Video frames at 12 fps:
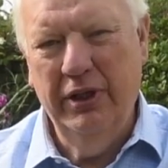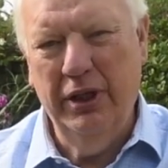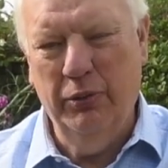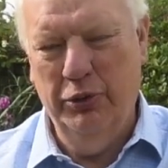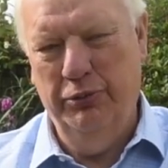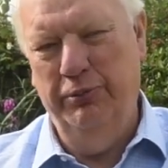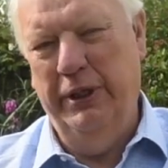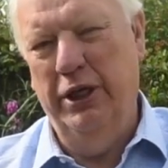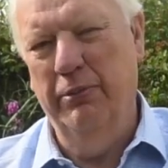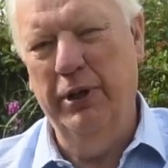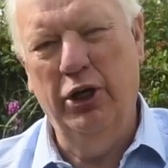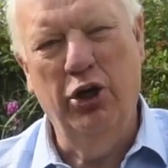It was
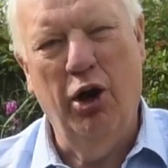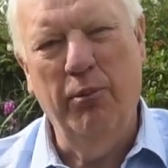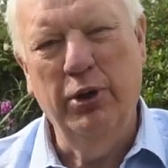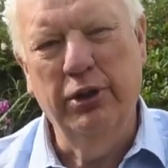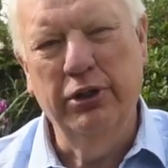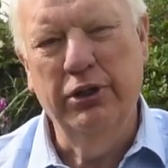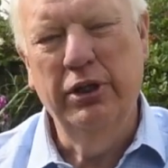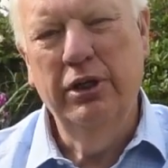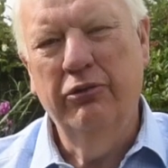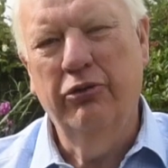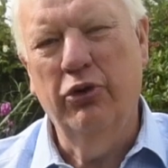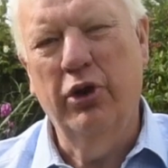becoming common,
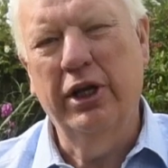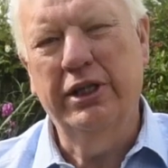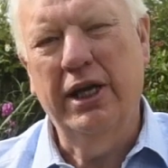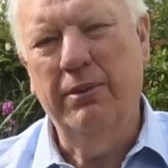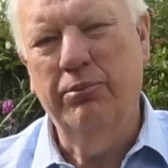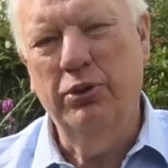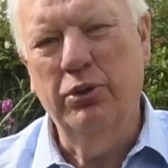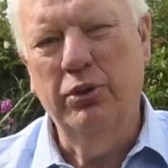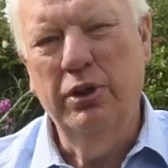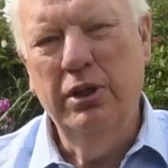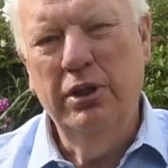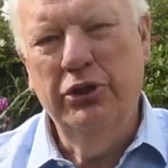for example,